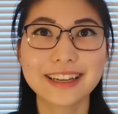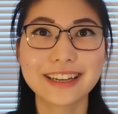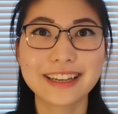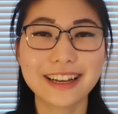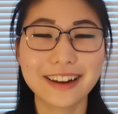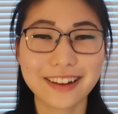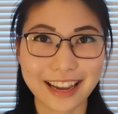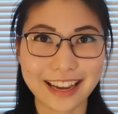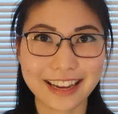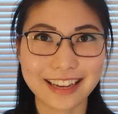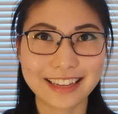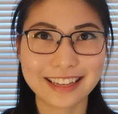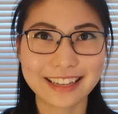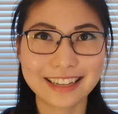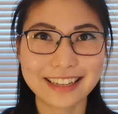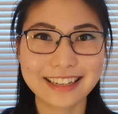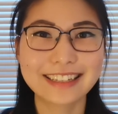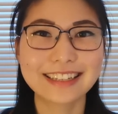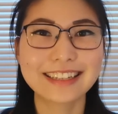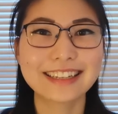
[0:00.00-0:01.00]
Okay,
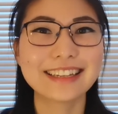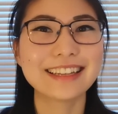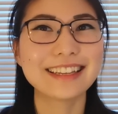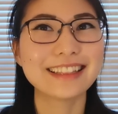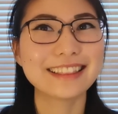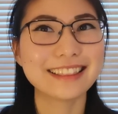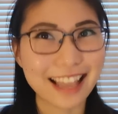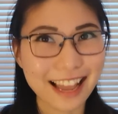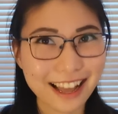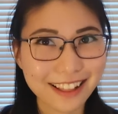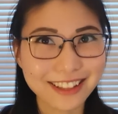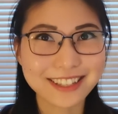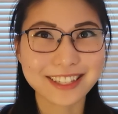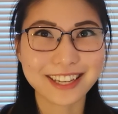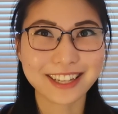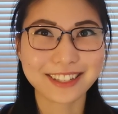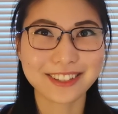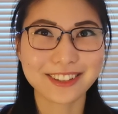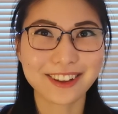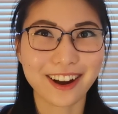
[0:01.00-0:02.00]
now let's
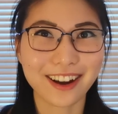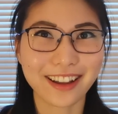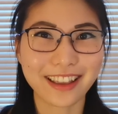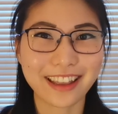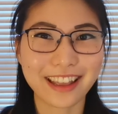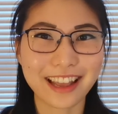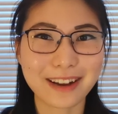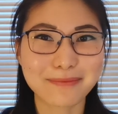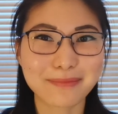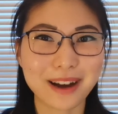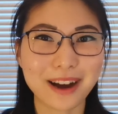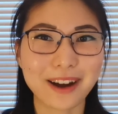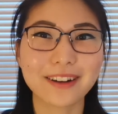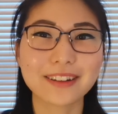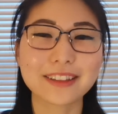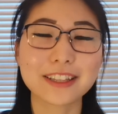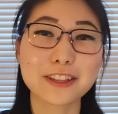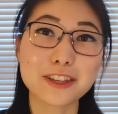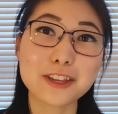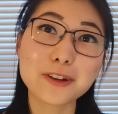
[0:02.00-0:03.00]
get to talking
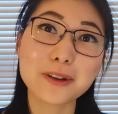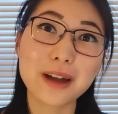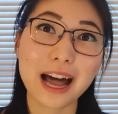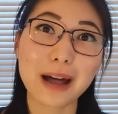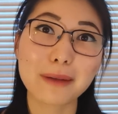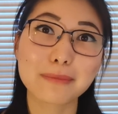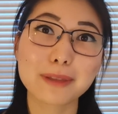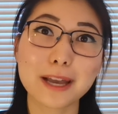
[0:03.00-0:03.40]
about the new app